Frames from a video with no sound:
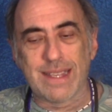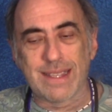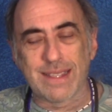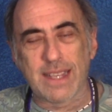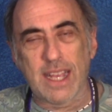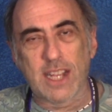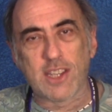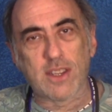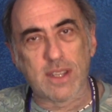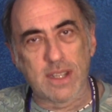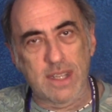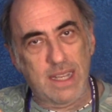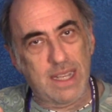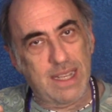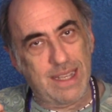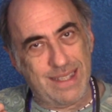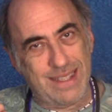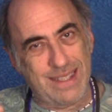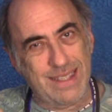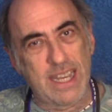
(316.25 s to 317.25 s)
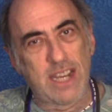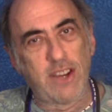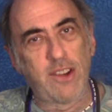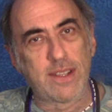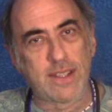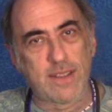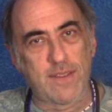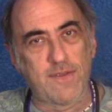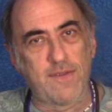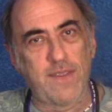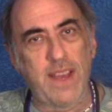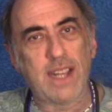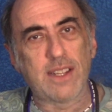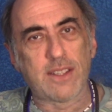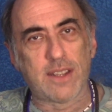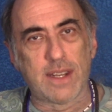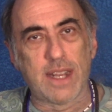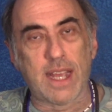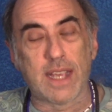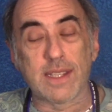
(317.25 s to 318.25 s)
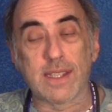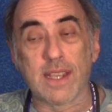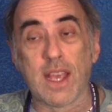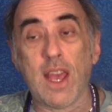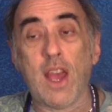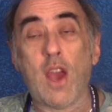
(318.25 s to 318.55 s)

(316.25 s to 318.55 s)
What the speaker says: such a serious effect on us,